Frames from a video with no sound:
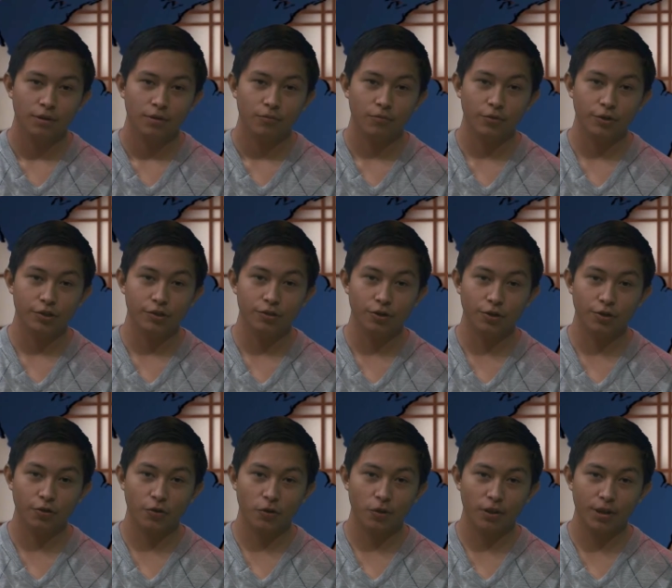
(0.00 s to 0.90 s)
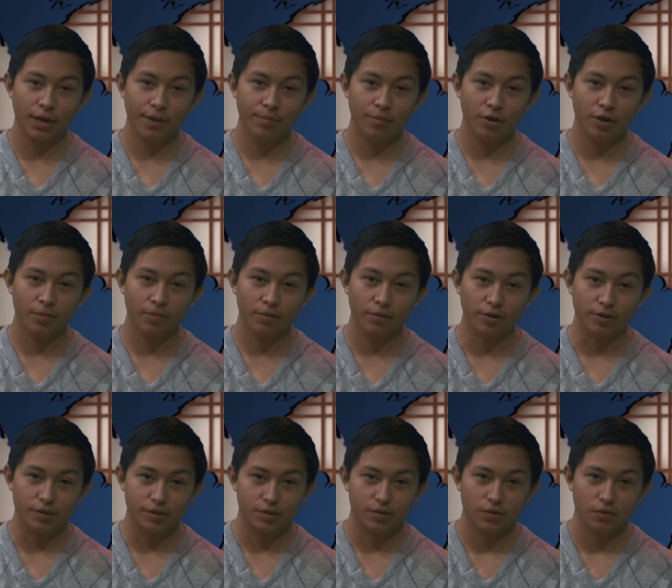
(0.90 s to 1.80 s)
Return your library
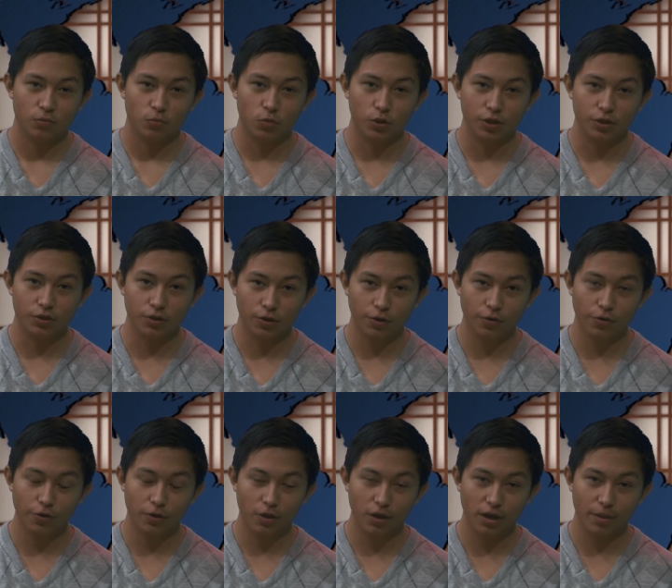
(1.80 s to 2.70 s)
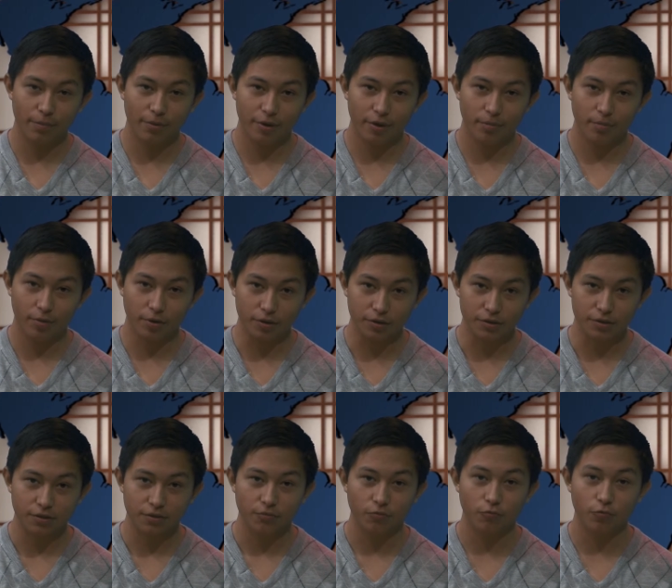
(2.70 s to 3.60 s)
books. Return your library books.
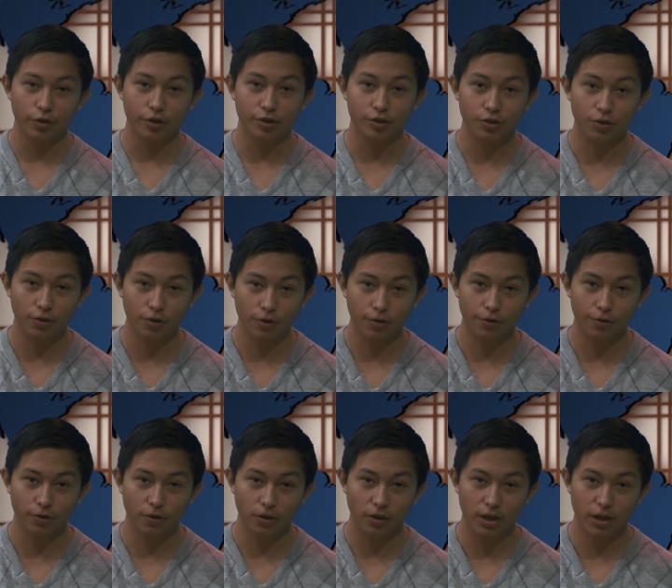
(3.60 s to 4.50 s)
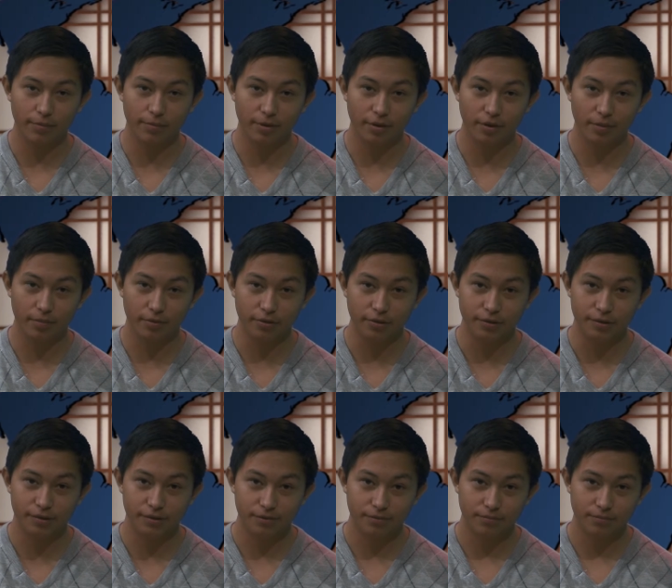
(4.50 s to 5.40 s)
Return your library
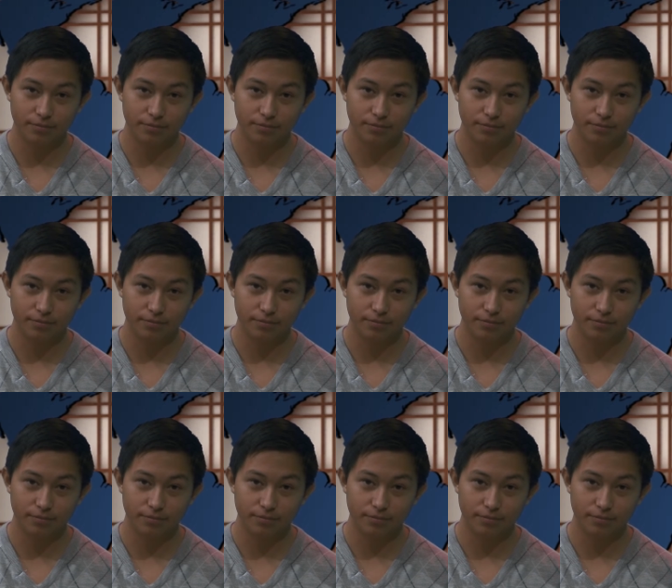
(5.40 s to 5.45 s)
books.